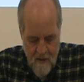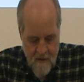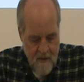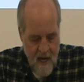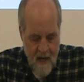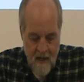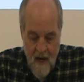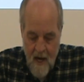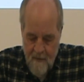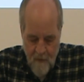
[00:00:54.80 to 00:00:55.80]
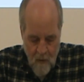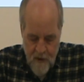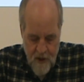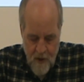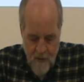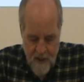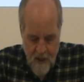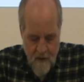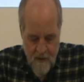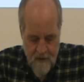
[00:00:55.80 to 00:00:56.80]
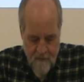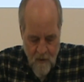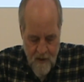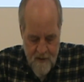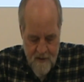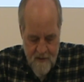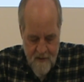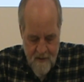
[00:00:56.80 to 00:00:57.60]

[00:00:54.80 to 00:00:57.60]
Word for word: Today, if only you would hear his voice.